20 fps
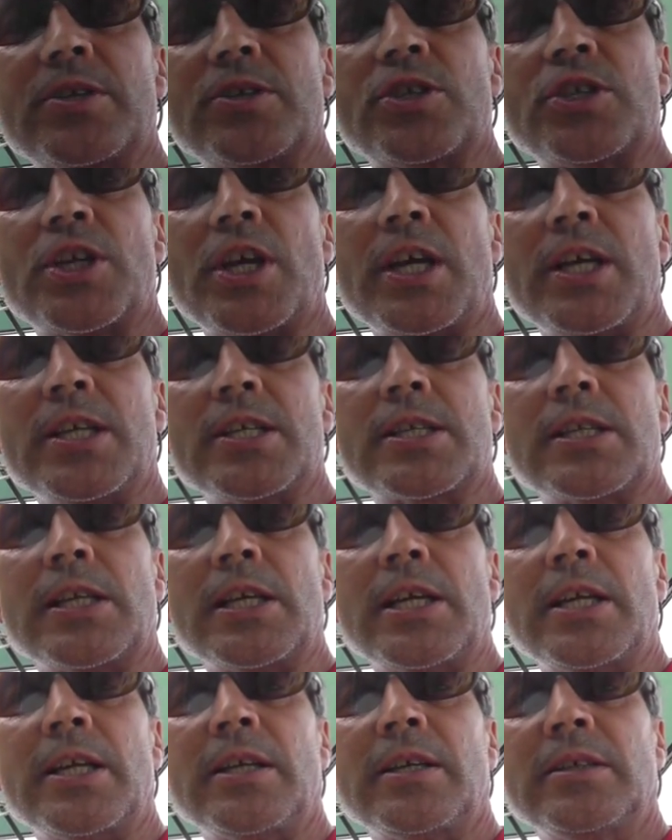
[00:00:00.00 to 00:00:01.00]
Shane's
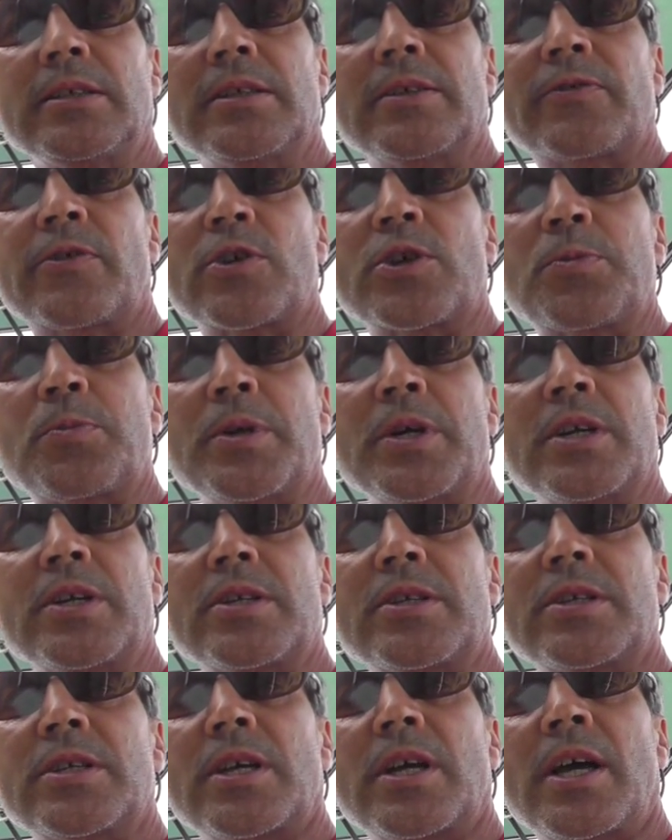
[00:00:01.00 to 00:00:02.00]
leading the first
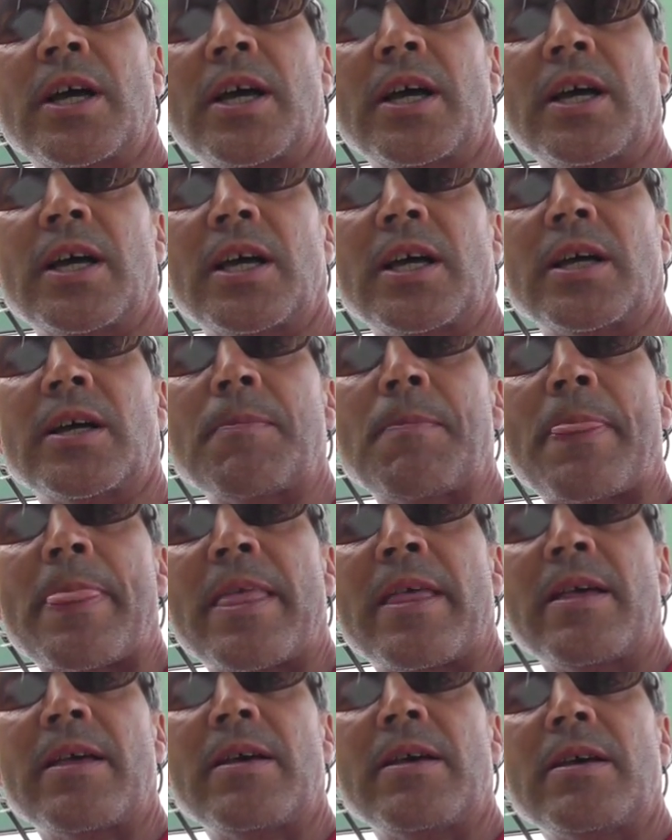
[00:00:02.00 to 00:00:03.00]
pitch. Um,
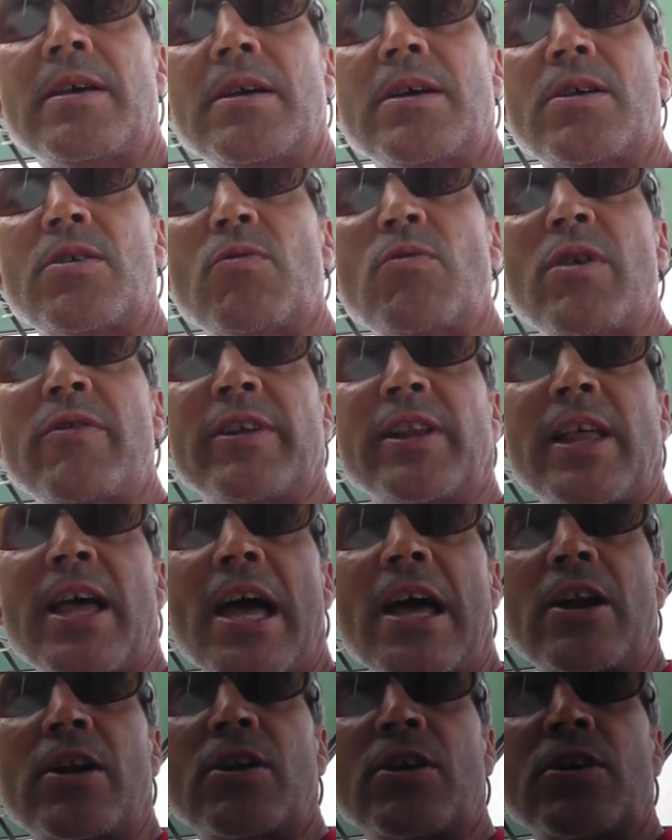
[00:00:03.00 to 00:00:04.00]
rivet
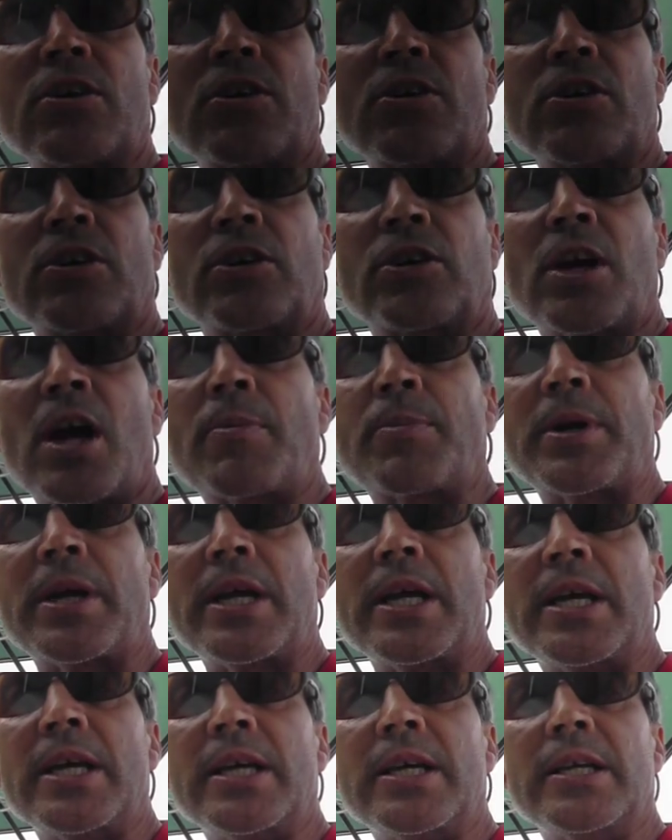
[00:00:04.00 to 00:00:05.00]
ladder,
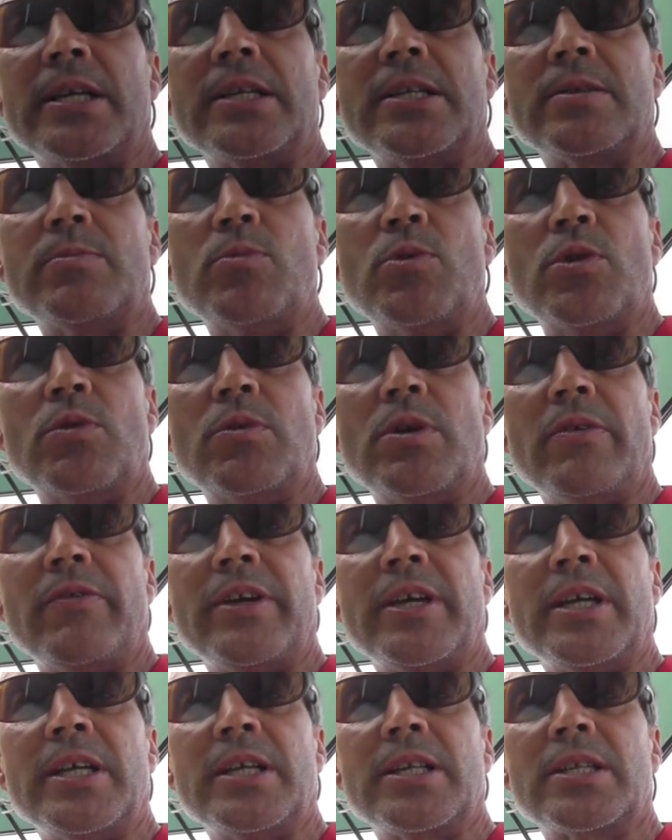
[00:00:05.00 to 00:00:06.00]
copperheads, more
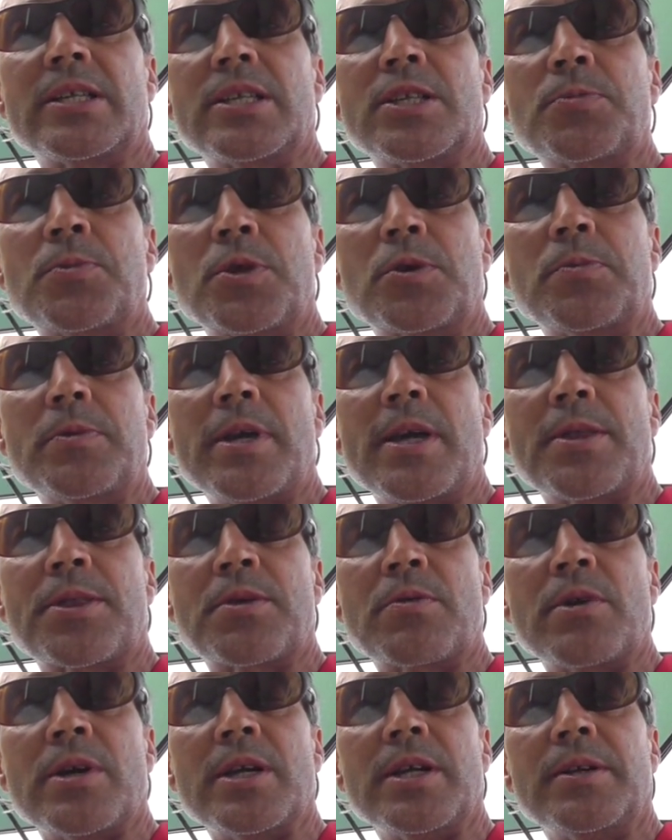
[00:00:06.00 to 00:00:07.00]
rivets. It's supposed to be a
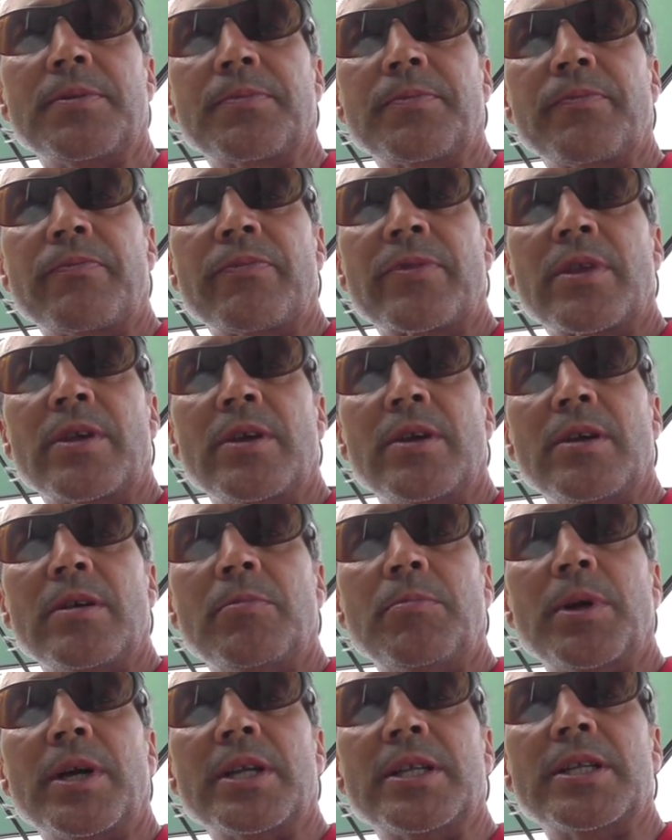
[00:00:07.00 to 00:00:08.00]
three,
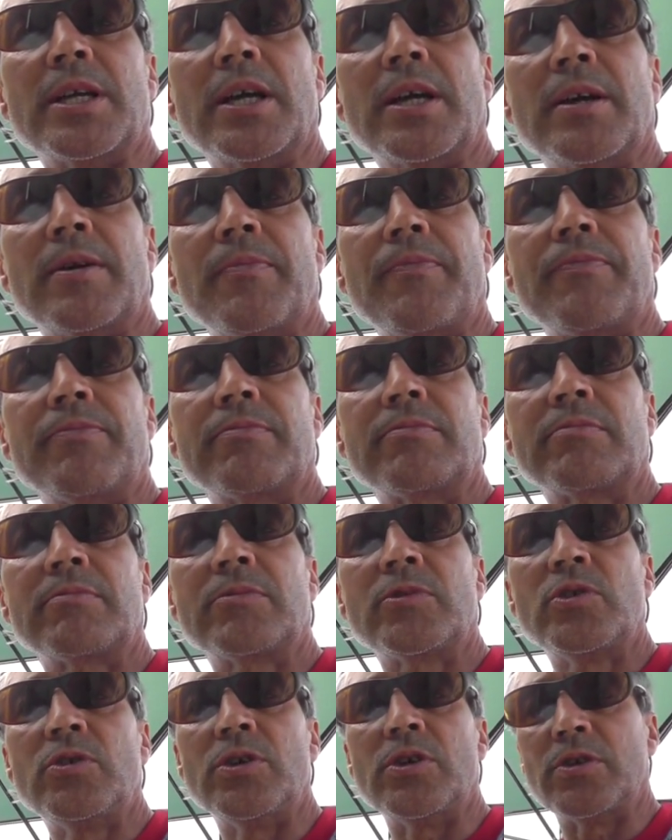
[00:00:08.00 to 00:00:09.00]
but um,
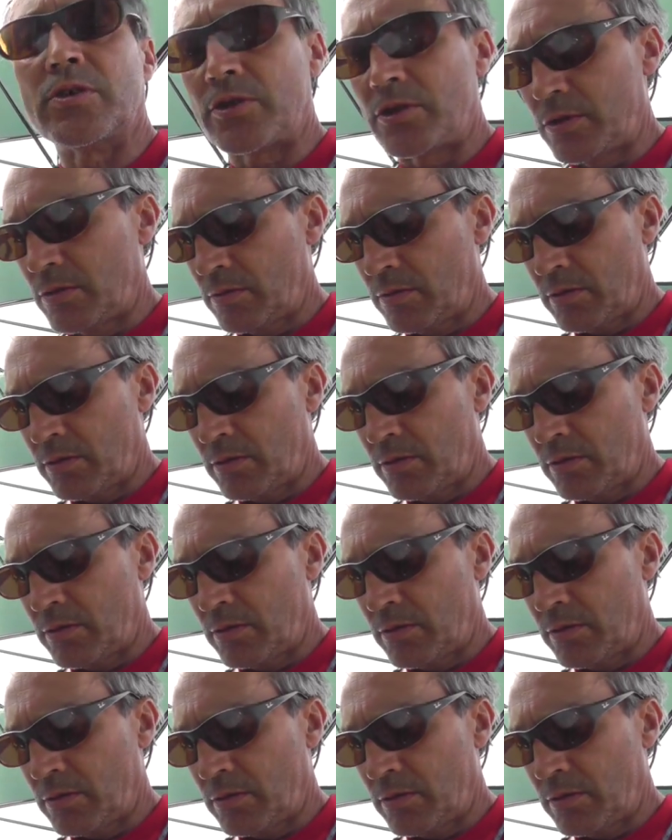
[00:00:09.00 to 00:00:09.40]
who knows?